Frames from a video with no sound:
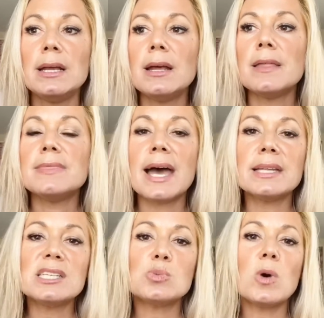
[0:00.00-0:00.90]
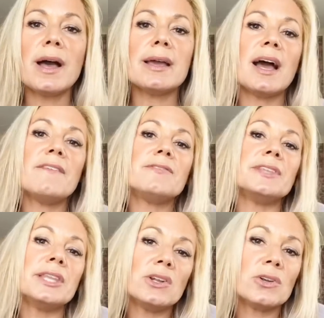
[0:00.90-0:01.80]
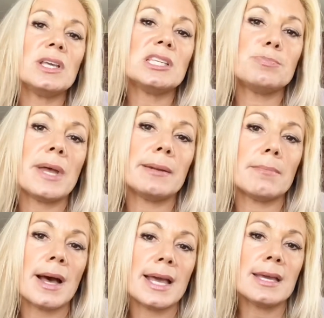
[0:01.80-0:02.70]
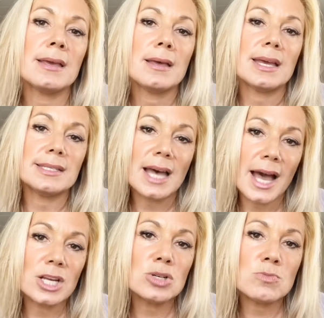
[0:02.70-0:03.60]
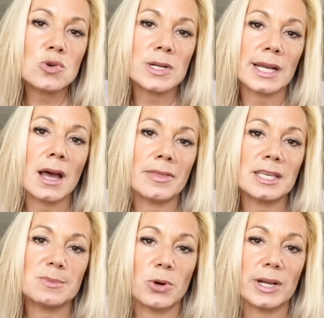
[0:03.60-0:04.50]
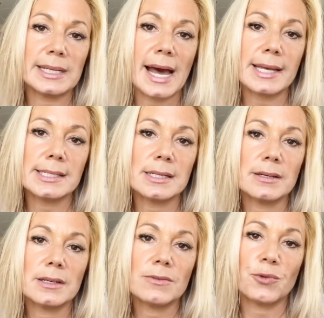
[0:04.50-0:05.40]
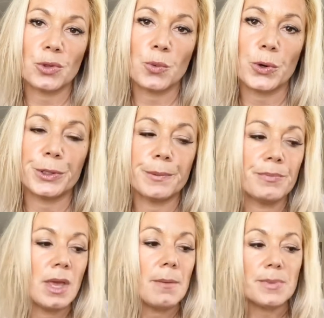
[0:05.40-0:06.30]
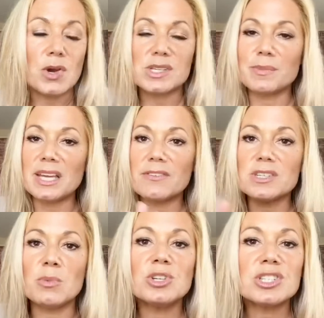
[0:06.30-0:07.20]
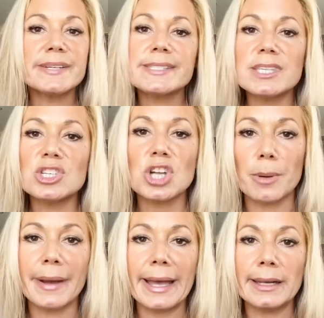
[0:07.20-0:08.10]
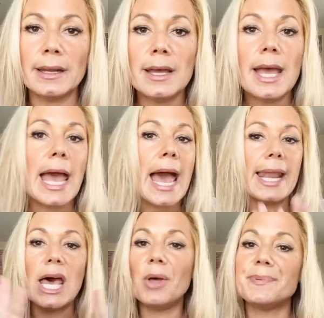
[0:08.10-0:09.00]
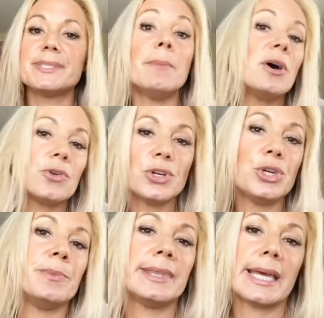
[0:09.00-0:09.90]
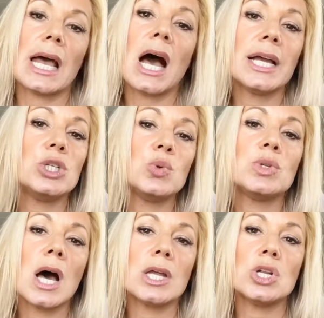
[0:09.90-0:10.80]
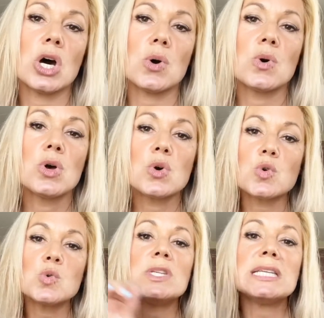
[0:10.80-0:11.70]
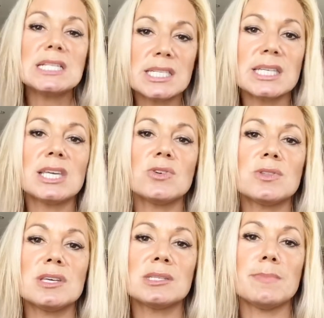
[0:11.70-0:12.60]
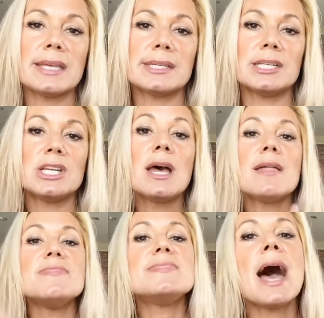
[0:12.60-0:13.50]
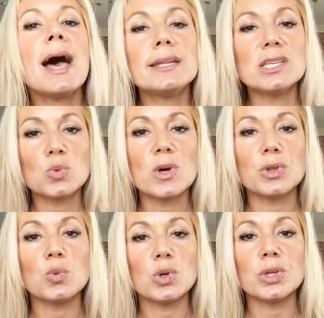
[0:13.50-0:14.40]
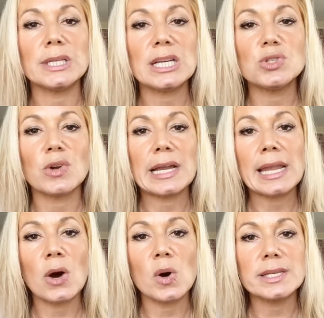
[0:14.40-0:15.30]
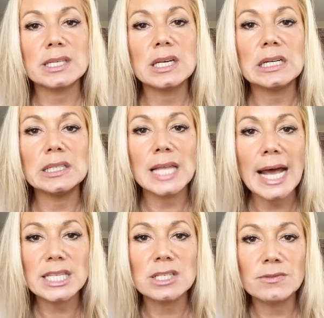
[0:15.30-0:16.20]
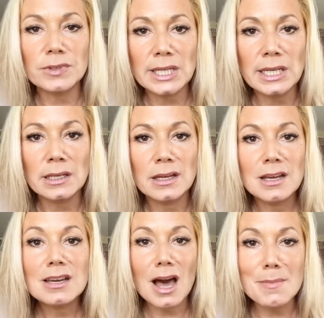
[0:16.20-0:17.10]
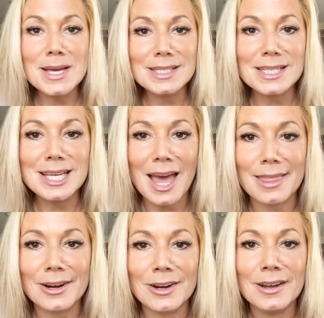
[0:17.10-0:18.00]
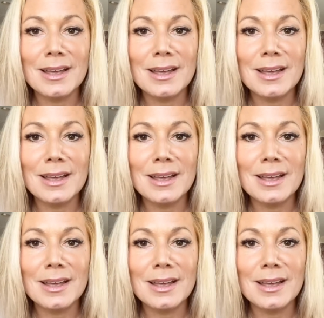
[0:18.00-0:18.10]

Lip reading: that is why I've literally spent my entire morning on this broadcast for the world. Because I'm like, if someone just hits the share button and helps some other human that I do not know who needs to hear this message, that is what the world needs right now. Us collectively coming together,